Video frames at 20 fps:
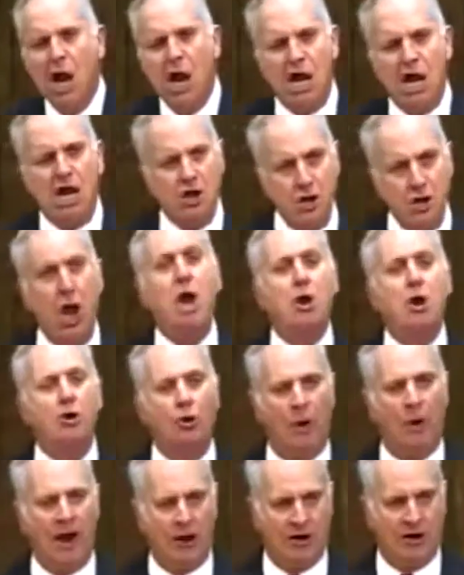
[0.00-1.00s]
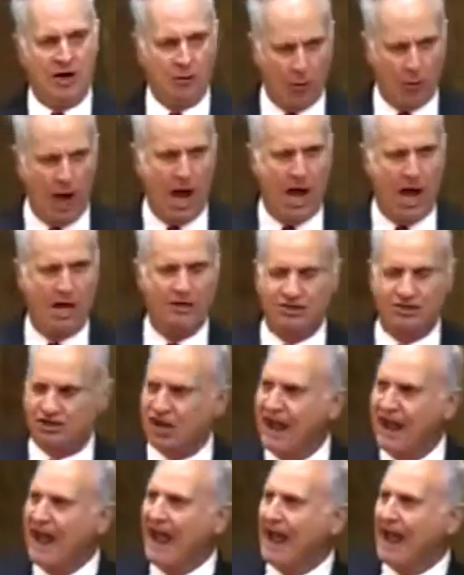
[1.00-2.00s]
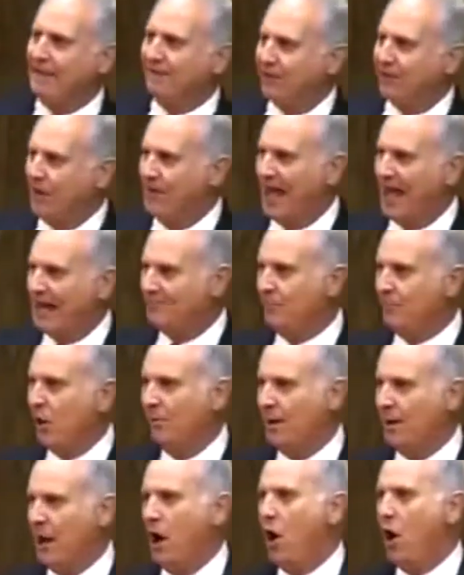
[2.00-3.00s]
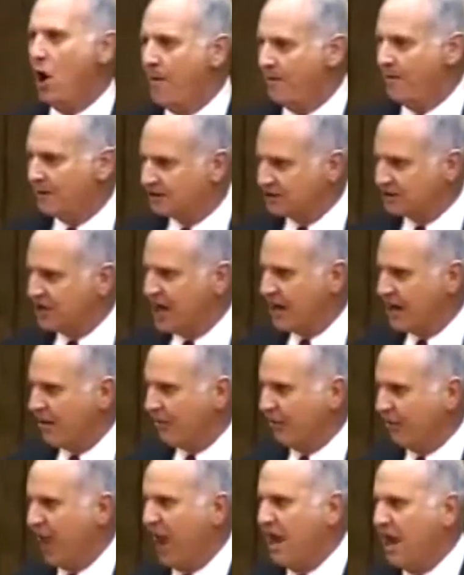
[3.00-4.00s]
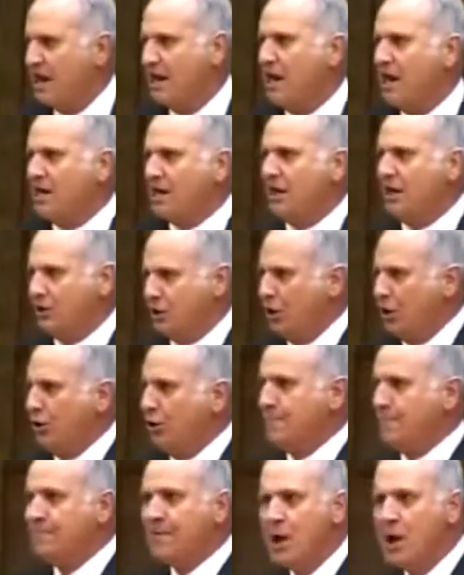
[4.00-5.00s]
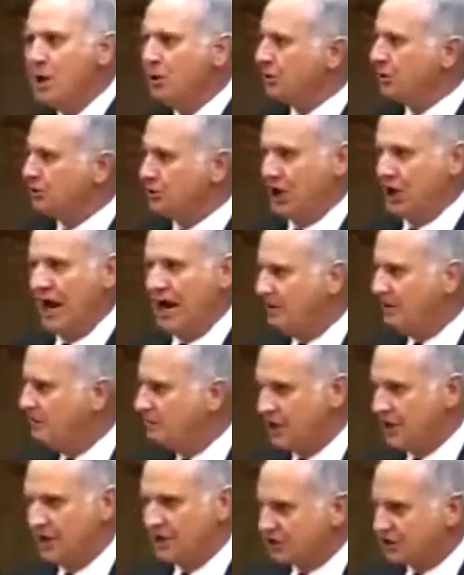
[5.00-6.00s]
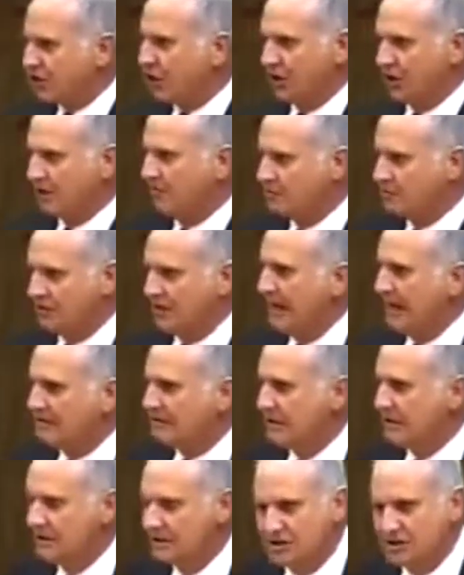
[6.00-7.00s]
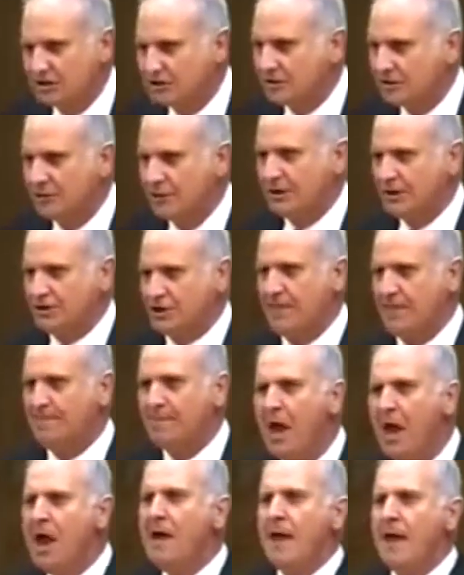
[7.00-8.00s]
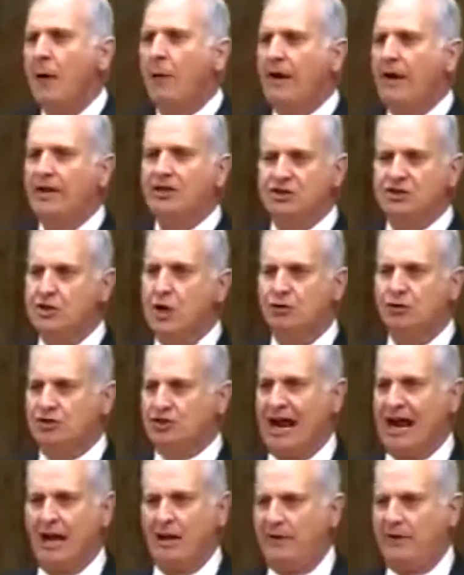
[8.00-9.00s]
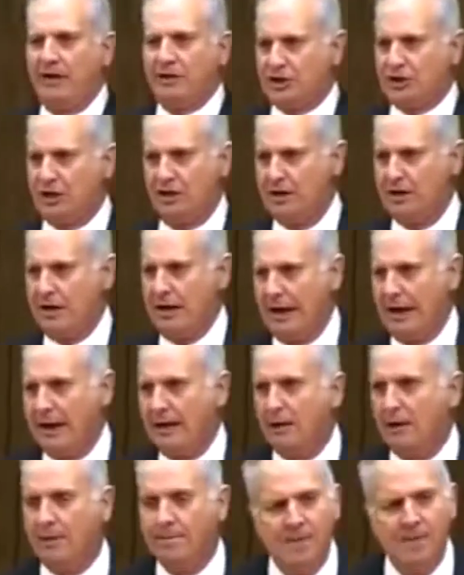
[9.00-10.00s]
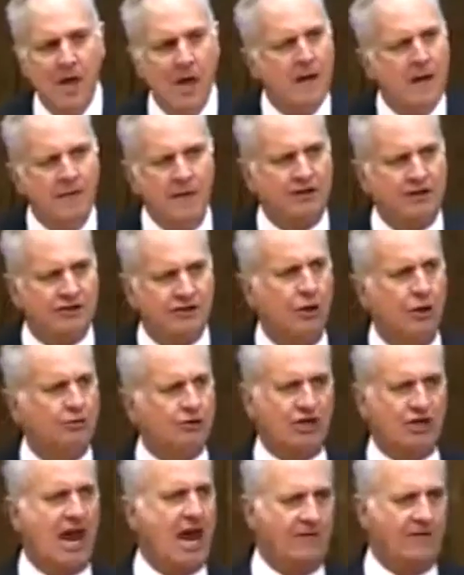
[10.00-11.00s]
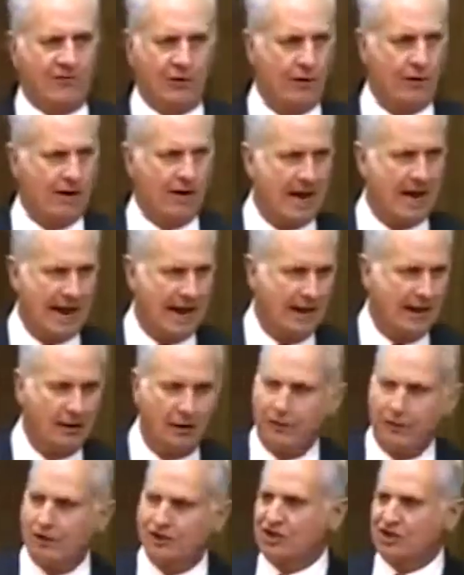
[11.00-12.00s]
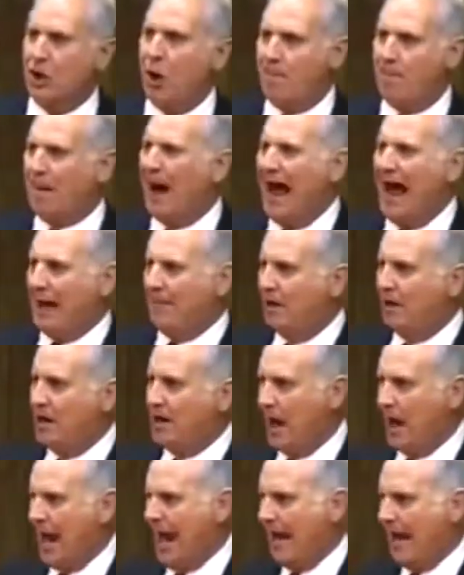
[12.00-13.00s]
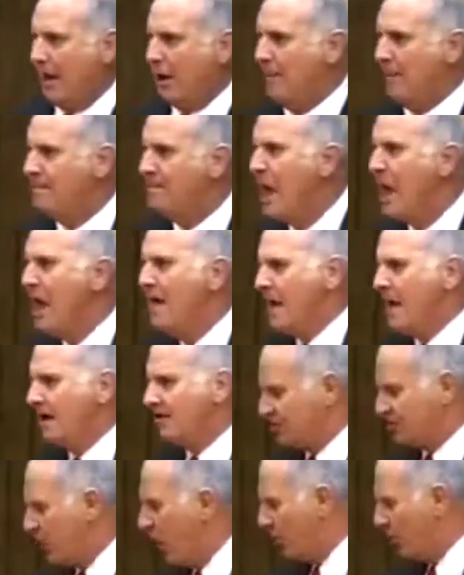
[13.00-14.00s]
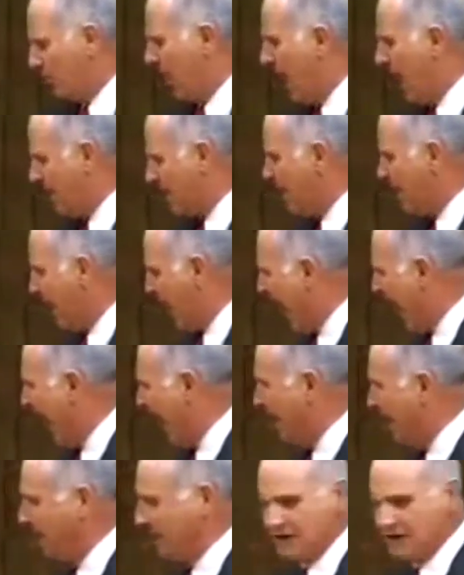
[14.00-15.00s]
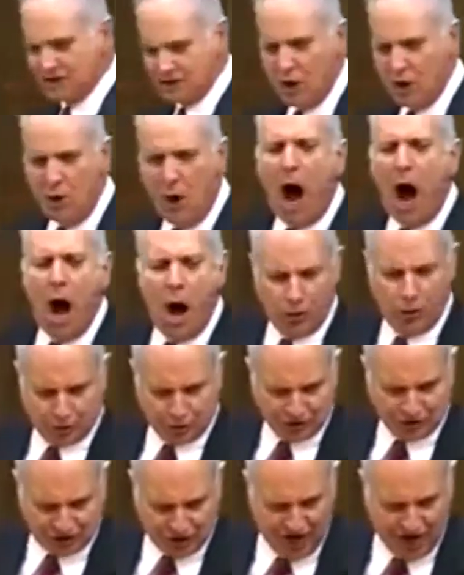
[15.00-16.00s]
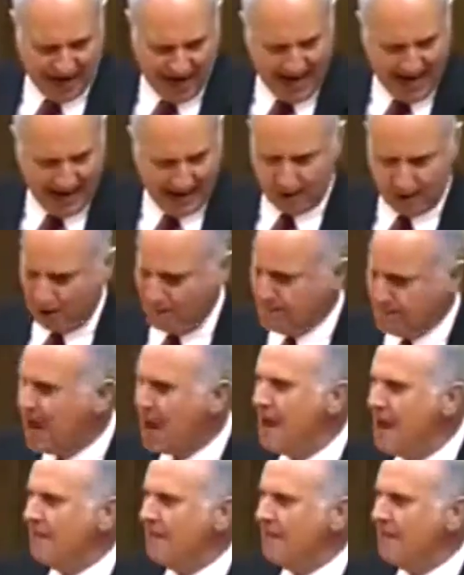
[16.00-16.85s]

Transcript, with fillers: He knew where he was. And from that moment on, there's not a thing he could do to change his circumstance and his situation. There is no salvation in hell. There's no Savior in hell. There's no Bible in hell. There's no blood in hell. There's no altars in hell.